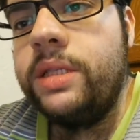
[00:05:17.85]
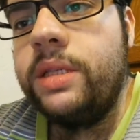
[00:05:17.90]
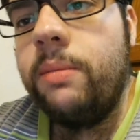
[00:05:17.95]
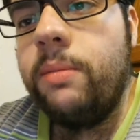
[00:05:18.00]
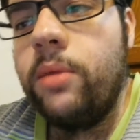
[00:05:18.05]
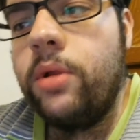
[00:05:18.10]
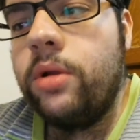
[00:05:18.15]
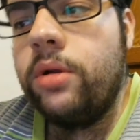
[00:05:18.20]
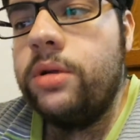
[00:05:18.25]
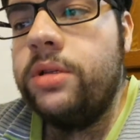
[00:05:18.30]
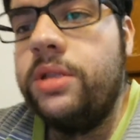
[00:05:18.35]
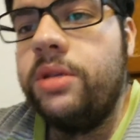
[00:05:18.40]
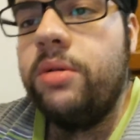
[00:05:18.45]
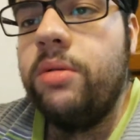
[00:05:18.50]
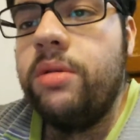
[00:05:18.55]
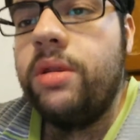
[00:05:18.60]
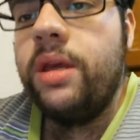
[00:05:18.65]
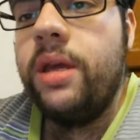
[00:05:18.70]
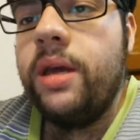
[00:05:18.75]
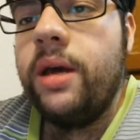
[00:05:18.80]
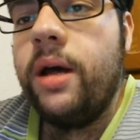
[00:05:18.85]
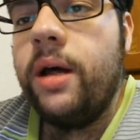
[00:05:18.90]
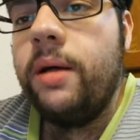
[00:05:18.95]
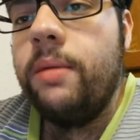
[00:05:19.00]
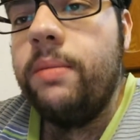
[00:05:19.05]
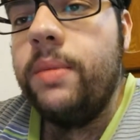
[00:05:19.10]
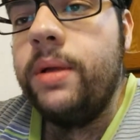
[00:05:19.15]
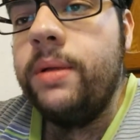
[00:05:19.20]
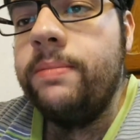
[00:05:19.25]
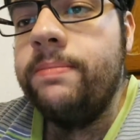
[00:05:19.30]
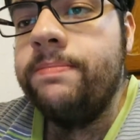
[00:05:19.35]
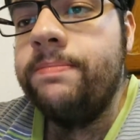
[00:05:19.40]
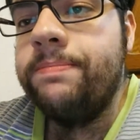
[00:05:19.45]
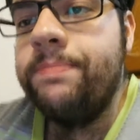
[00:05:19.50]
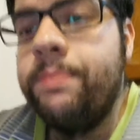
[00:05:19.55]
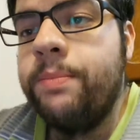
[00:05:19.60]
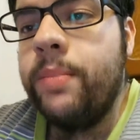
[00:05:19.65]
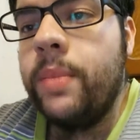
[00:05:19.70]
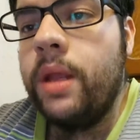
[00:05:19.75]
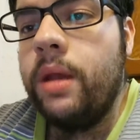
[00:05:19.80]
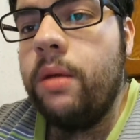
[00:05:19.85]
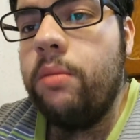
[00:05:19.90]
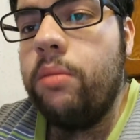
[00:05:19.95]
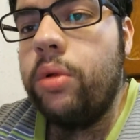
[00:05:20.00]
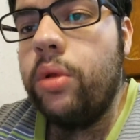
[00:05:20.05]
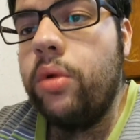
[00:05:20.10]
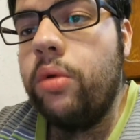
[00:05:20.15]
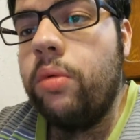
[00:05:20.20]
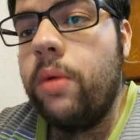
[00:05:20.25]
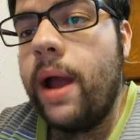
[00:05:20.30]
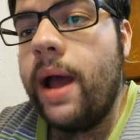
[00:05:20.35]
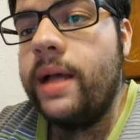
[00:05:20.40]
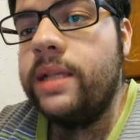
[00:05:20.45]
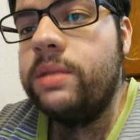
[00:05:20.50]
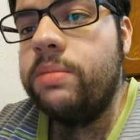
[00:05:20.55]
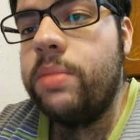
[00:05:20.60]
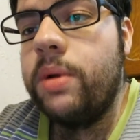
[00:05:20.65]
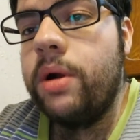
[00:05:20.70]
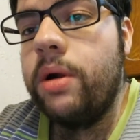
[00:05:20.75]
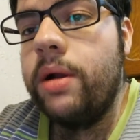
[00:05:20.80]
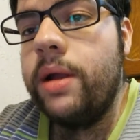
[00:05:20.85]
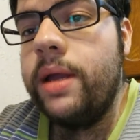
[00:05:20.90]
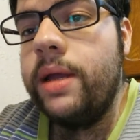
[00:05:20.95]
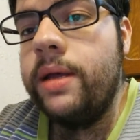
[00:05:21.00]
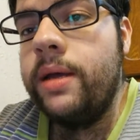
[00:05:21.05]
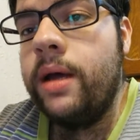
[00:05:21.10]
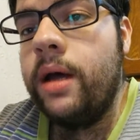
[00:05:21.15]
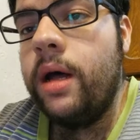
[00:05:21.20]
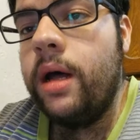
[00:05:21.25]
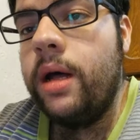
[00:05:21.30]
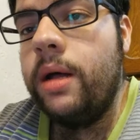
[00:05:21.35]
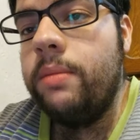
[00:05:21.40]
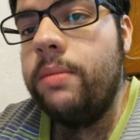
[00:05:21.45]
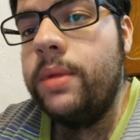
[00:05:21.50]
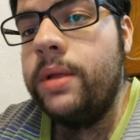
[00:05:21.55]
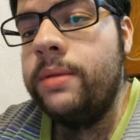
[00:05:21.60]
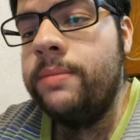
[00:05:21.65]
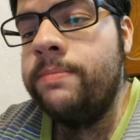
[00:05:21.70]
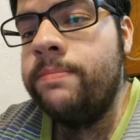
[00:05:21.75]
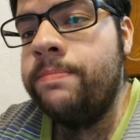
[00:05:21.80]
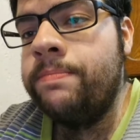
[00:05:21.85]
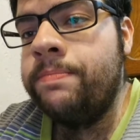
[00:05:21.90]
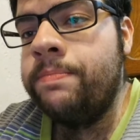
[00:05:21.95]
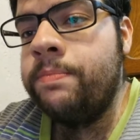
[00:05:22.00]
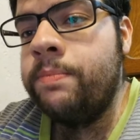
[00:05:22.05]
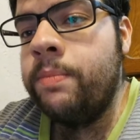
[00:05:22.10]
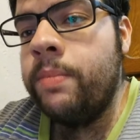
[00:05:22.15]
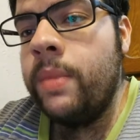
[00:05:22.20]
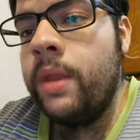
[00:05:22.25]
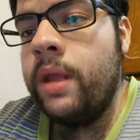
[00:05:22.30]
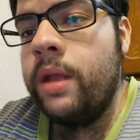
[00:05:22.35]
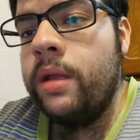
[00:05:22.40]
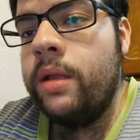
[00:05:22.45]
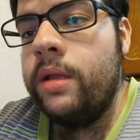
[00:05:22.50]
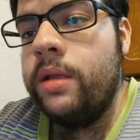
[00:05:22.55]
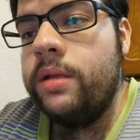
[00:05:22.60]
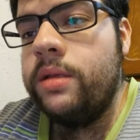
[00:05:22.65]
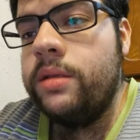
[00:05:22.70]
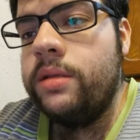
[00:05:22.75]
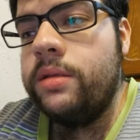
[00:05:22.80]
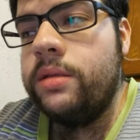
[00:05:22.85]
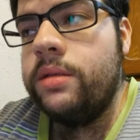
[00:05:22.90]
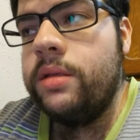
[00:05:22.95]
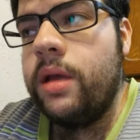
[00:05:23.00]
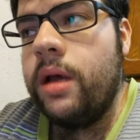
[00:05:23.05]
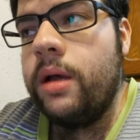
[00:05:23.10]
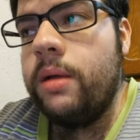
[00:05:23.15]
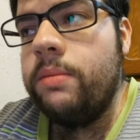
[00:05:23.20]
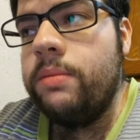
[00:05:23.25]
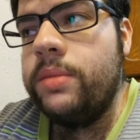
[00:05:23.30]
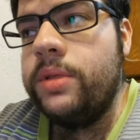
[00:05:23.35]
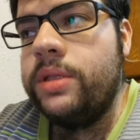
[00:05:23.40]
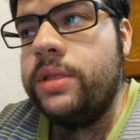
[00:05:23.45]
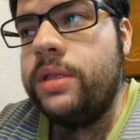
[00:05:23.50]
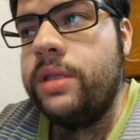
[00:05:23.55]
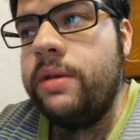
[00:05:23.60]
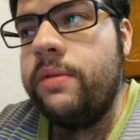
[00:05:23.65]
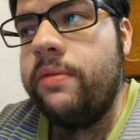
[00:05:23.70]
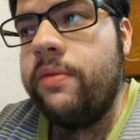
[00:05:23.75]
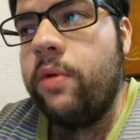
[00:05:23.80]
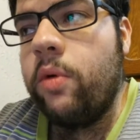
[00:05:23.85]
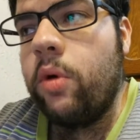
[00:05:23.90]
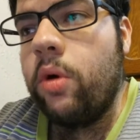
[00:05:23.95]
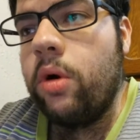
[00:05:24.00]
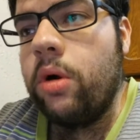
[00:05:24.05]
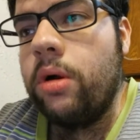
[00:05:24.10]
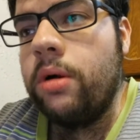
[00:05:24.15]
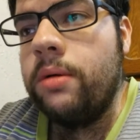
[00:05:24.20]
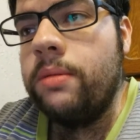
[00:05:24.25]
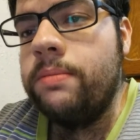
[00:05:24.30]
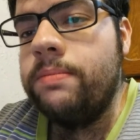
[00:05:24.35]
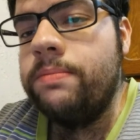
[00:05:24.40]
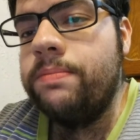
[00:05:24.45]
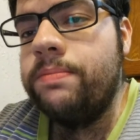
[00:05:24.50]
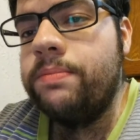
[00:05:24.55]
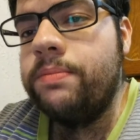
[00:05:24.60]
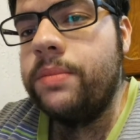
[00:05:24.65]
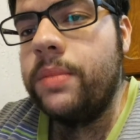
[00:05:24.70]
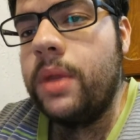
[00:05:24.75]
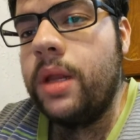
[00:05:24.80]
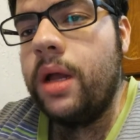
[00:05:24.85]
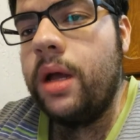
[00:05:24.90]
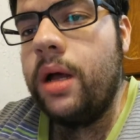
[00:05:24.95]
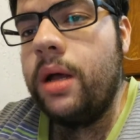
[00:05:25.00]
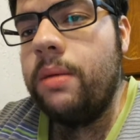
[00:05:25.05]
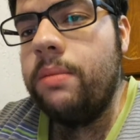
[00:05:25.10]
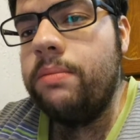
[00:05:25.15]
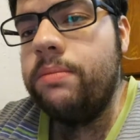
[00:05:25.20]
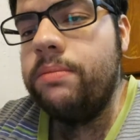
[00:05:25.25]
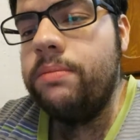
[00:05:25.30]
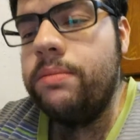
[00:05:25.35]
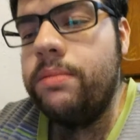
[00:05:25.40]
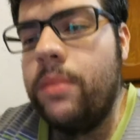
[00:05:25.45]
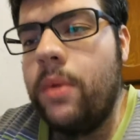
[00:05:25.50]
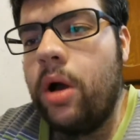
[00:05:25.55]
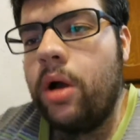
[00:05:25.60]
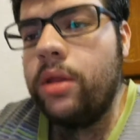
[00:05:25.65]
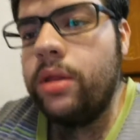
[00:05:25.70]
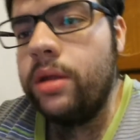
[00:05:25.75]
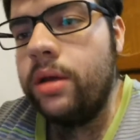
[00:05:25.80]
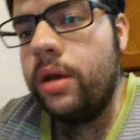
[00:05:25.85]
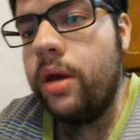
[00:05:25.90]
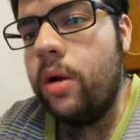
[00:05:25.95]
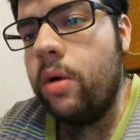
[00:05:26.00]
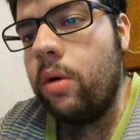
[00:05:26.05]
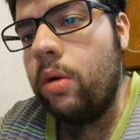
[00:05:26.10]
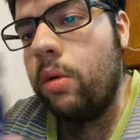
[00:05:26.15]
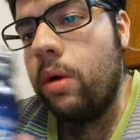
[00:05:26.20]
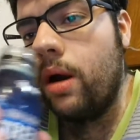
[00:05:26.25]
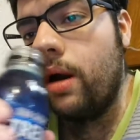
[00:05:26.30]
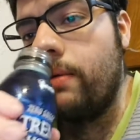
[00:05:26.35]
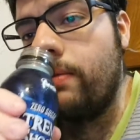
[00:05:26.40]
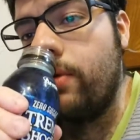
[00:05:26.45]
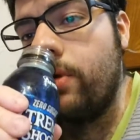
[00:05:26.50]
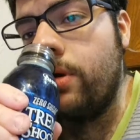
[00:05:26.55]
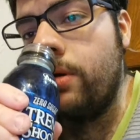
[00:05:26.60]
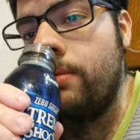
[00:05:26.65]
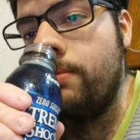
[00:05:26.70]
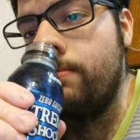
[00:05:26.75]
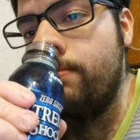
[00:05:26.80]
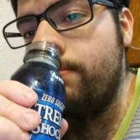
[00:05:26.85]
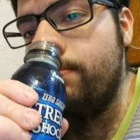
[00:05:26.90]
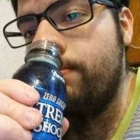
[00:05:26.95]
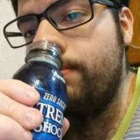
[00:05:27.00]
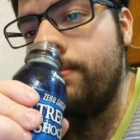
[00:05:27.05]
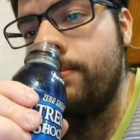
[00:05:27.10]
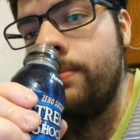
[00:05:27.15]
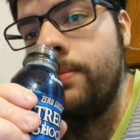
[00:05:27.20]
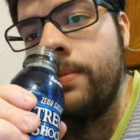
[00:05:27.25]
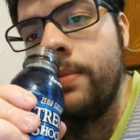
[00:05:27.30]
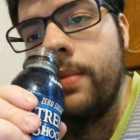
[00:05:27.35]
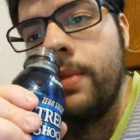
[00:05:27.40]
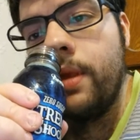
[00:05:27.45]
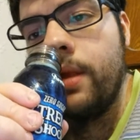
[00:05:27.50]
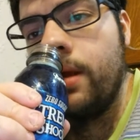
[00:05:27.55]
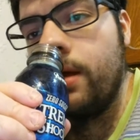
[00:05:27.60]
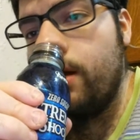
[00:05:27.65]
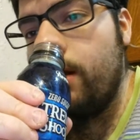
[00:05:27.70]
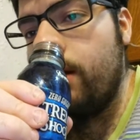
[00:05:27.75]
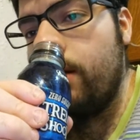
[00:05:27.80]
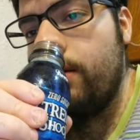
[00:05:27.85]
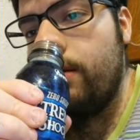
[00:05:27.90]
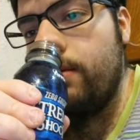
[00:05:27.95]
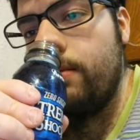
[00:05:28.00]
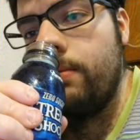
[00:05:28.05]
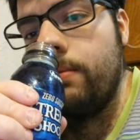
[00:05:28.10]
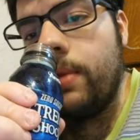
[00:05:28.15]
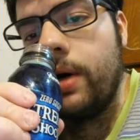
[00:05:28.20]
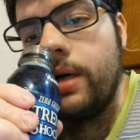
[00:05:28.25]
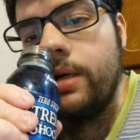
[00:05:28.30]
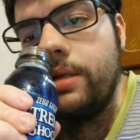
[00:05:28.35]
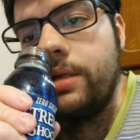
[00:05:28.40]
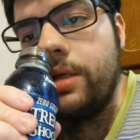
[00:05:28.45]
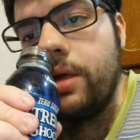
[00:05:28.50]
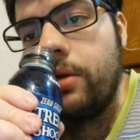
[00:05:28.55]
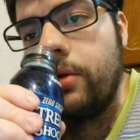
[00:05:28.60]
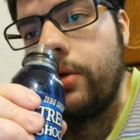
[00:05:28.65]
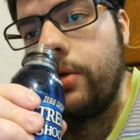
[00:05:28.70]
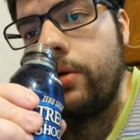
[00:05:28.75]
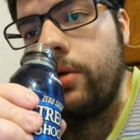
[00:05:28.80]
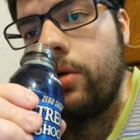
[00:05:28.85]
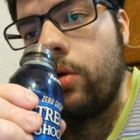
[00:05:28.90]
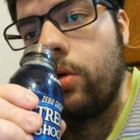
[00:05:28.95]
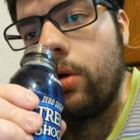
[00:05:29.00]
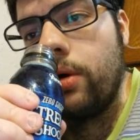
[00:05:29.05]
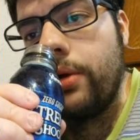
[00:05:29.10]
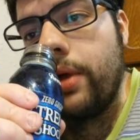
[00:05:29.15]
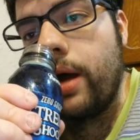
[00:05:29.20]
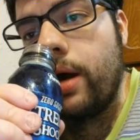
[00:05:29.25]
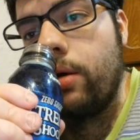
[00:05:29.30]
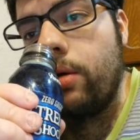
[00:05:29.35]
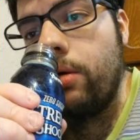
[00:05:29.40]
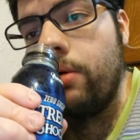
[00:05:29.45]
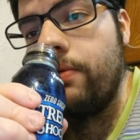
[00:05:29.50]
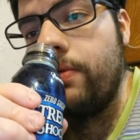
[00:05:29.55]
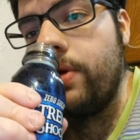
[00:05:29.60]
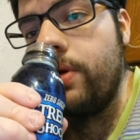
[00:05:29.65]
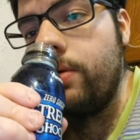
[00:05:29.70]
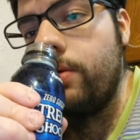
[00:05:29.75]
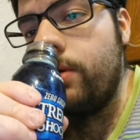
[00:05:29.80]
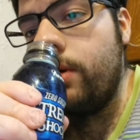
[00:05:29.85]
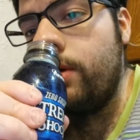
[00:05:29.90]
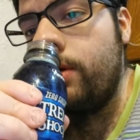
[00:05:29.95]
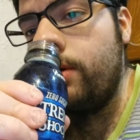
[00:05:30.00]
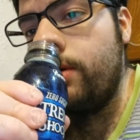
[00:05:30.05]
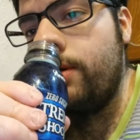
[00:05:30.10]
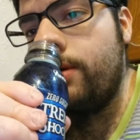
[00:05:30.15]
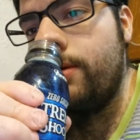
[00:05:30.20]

similar to the, um, blue raspberry, um, um, C4 um, on the go or whatever by Cellucor that I reviewed.